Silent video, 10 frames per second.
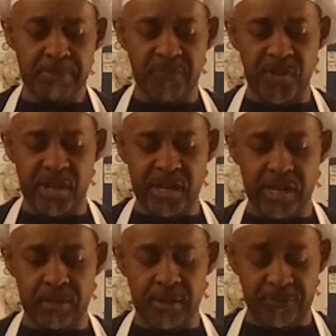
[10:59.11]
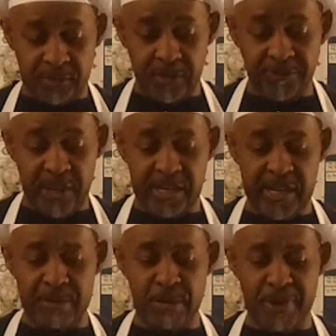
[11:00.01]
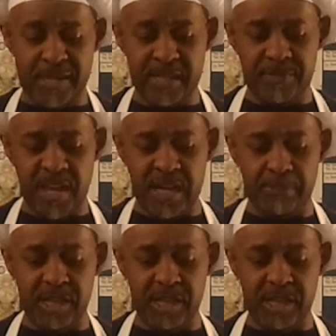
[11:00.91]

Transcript: Defeating the enemy mindset of debt.